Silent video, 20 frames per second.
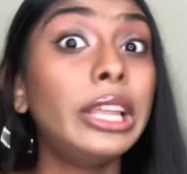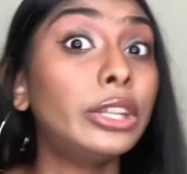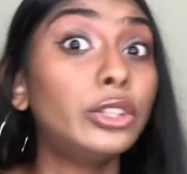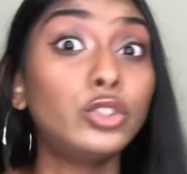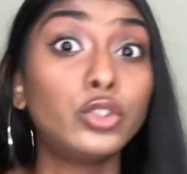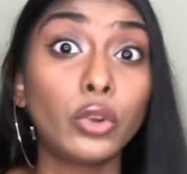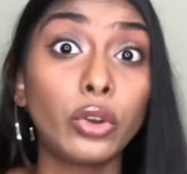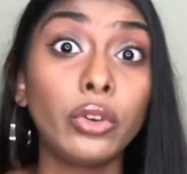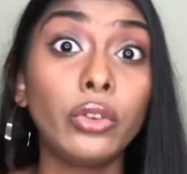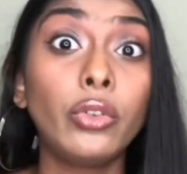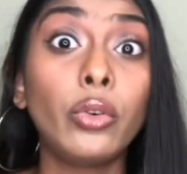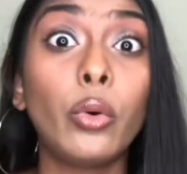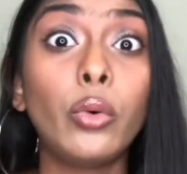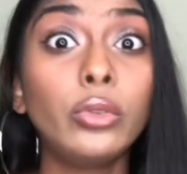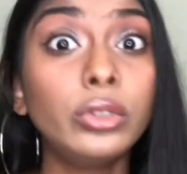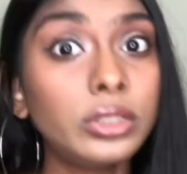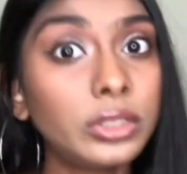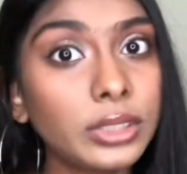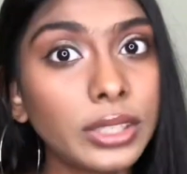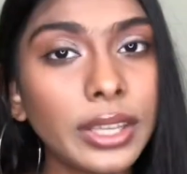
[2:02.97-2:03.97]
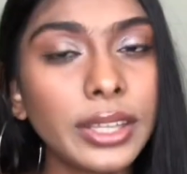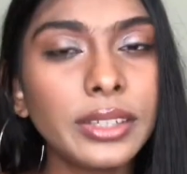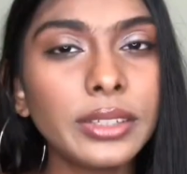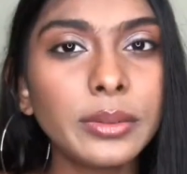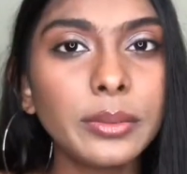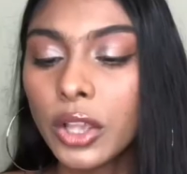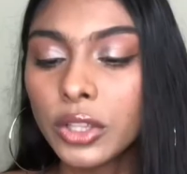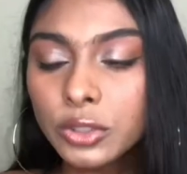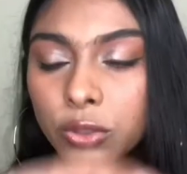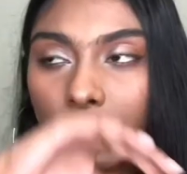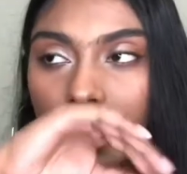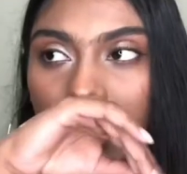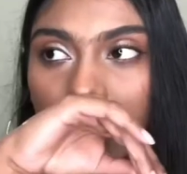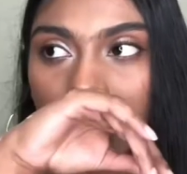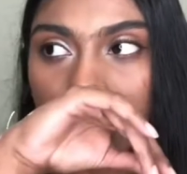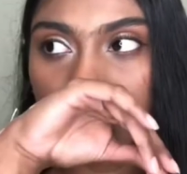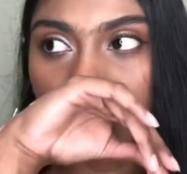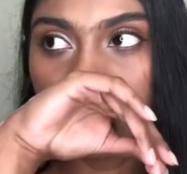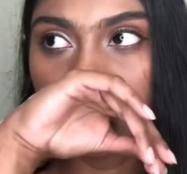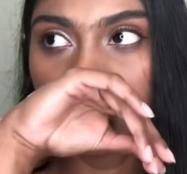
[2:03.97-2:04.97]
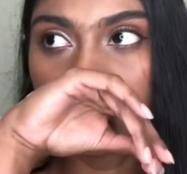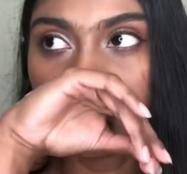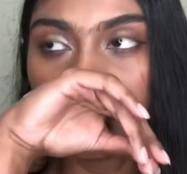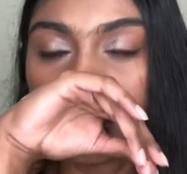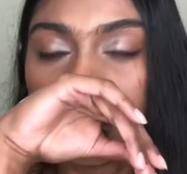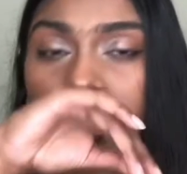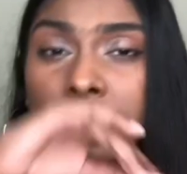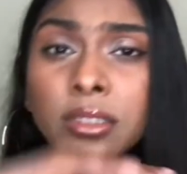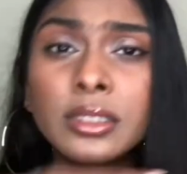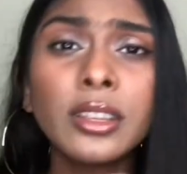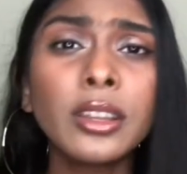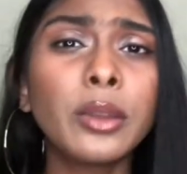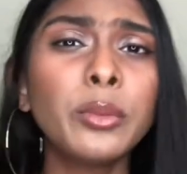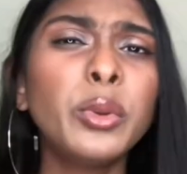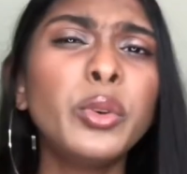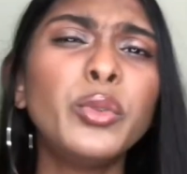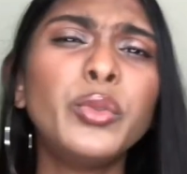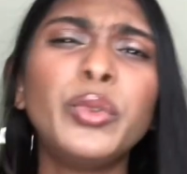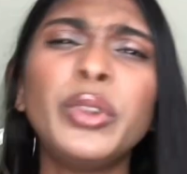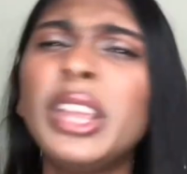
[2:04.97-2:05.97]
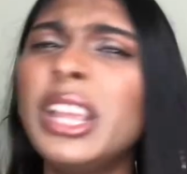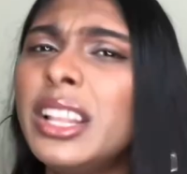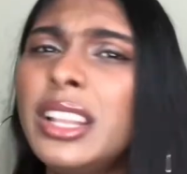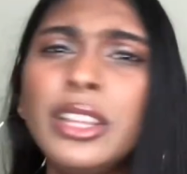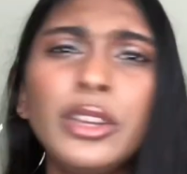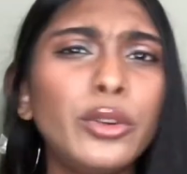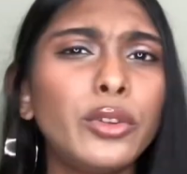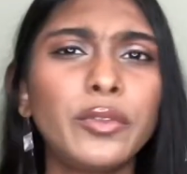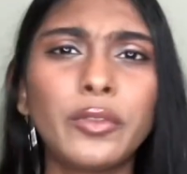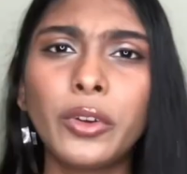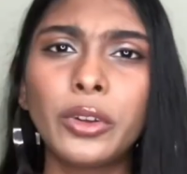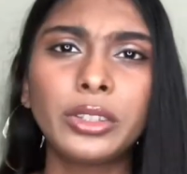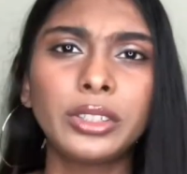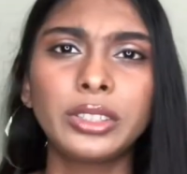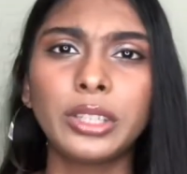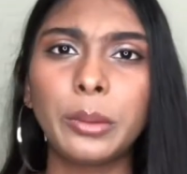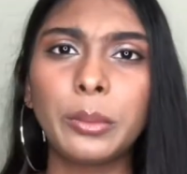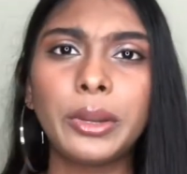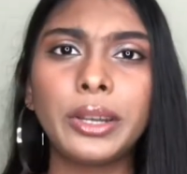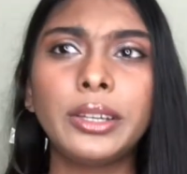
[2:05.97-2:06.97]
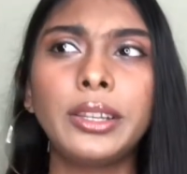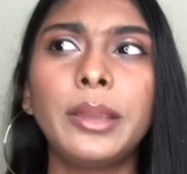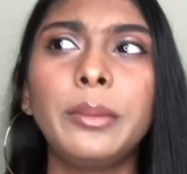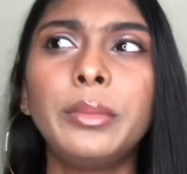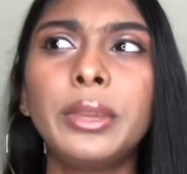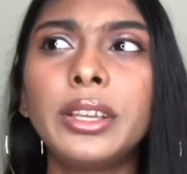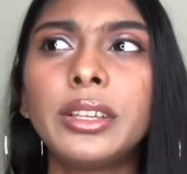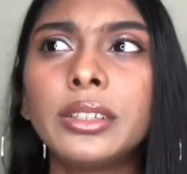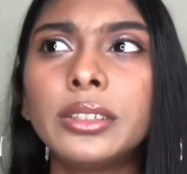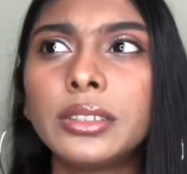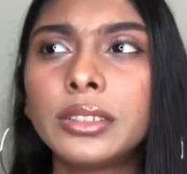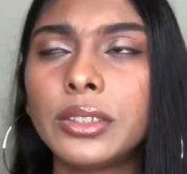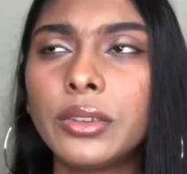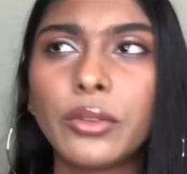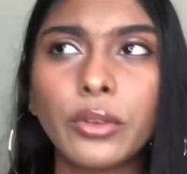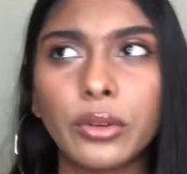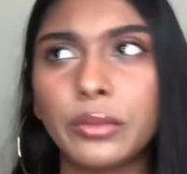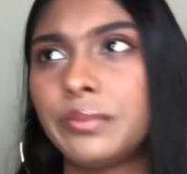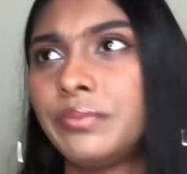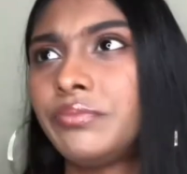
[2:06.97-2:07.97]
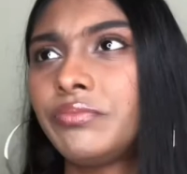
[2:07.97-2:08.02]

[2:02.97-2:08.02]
enjoy rose scent, so I guess this is gonna be really good for the summertime, because, you know,